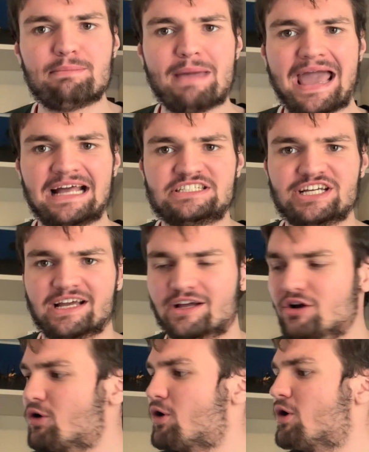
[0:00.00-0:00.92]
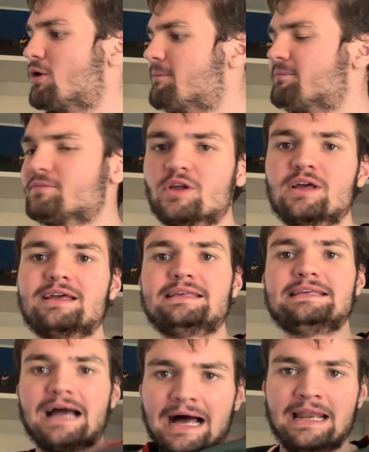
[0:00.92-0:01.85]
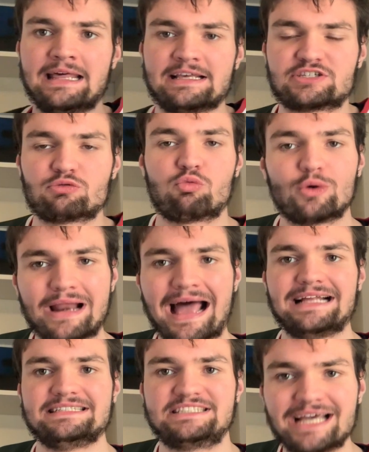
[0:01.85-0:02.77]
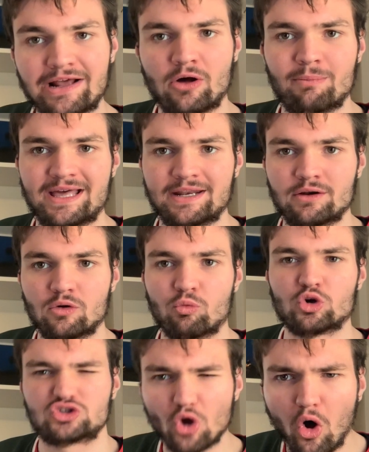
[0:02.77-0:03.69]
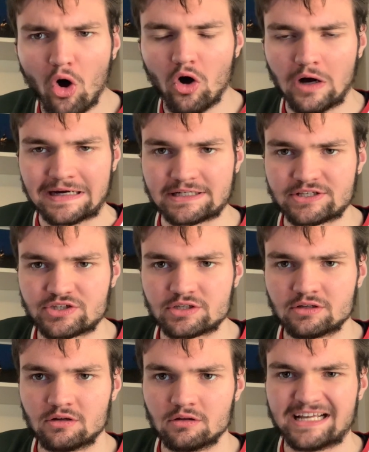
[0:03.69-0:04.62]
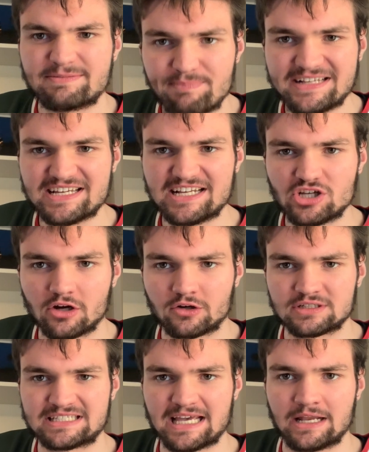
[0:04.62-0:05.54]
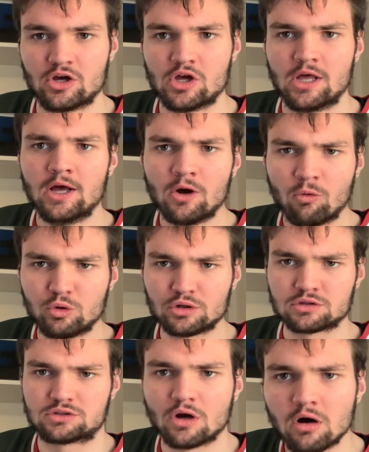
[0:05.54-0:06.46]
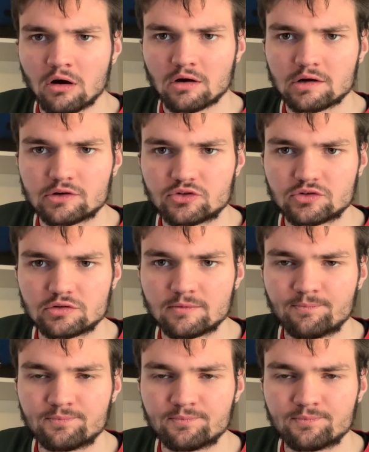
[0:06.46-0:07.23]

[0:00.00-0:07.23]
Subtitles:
Magic! Giannis, we're not gentlemen. We're dogs! Like PJ Tucker said, we're dogs.